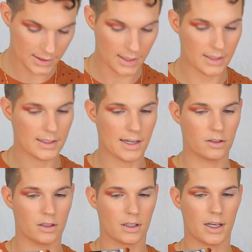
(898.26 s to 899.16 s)
it is
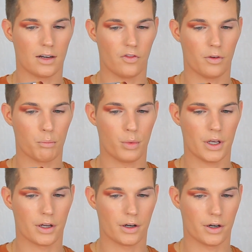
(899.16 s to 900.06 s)
actually kind of a
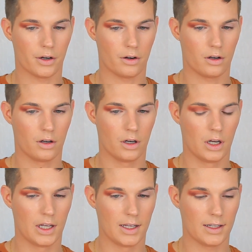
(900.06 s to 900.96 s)
bigger
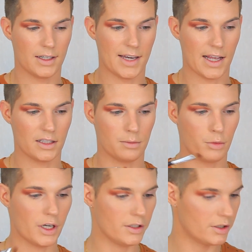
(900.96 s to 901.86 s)
dense
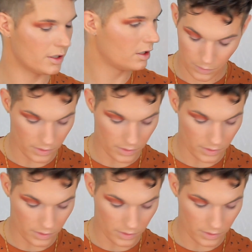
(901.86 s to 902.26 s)
brush, and